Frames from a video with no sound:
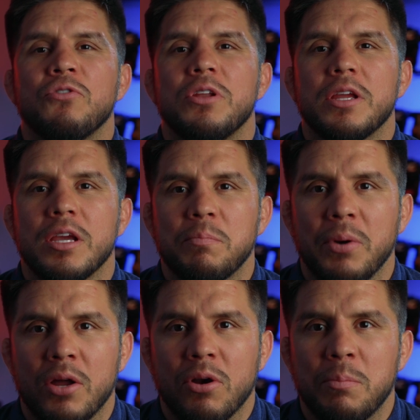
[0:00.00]
to get
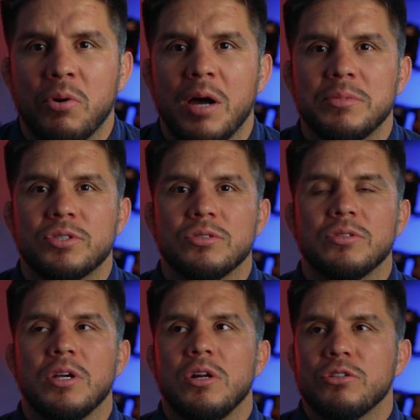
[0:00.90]
better. I promise you,
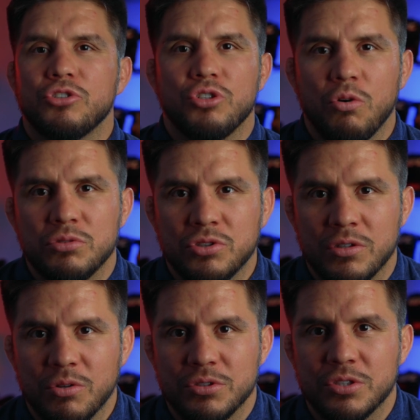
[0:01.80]
Jones took
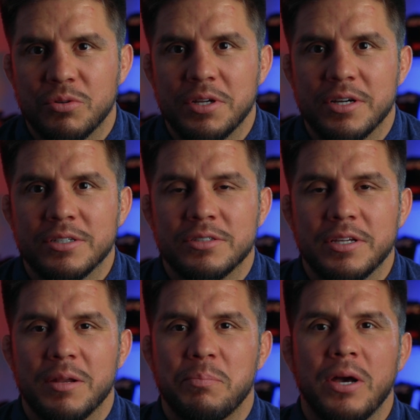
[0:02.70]
those 3 years to
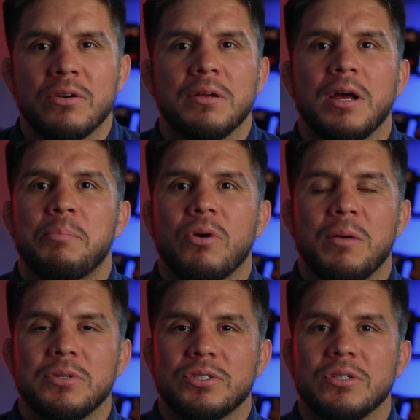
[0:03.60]
get better. I
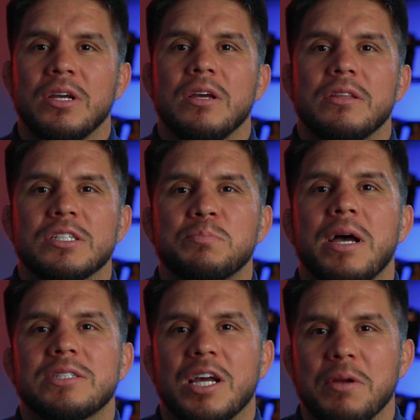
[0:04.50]
promise you, this
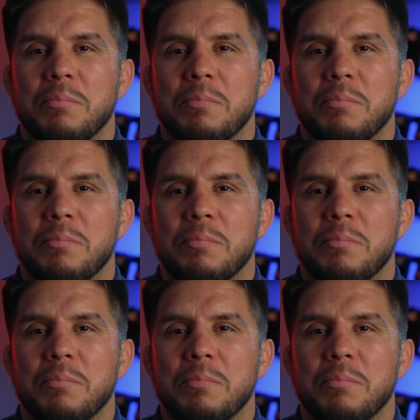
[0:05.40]
man's coming